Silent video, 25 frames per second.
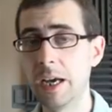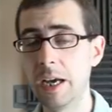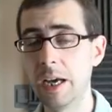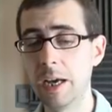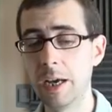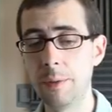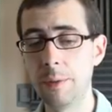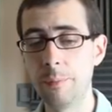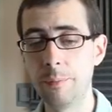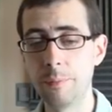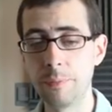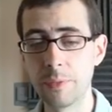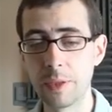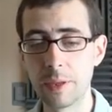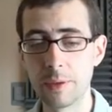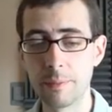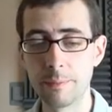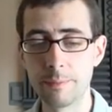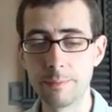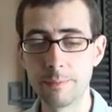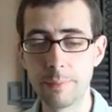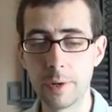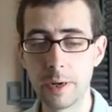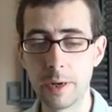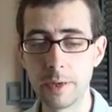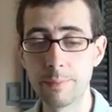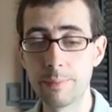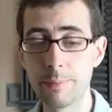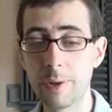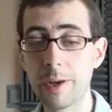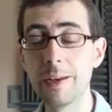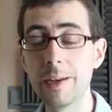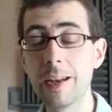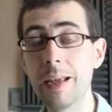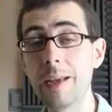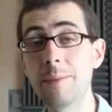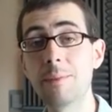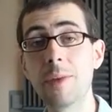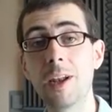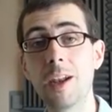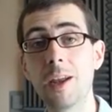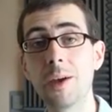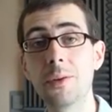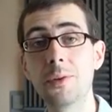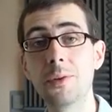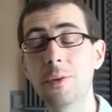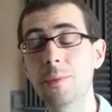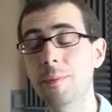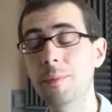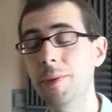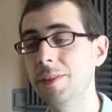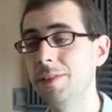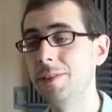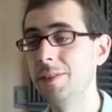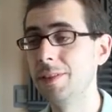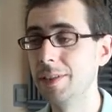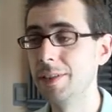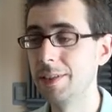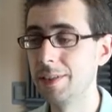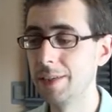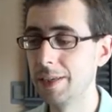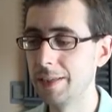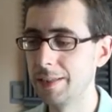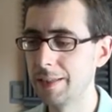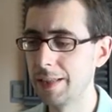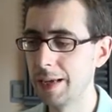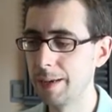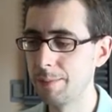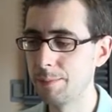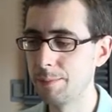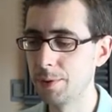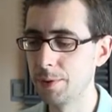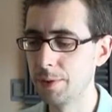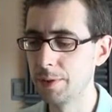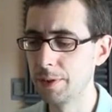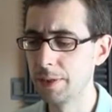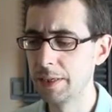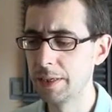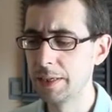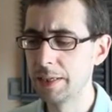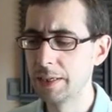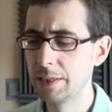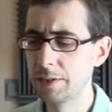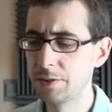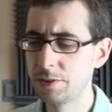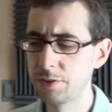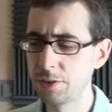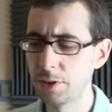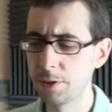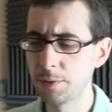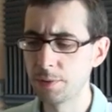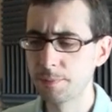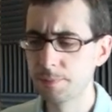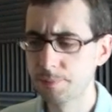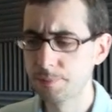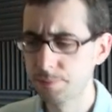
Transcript: um, by, by name alone almost at, at that point. So.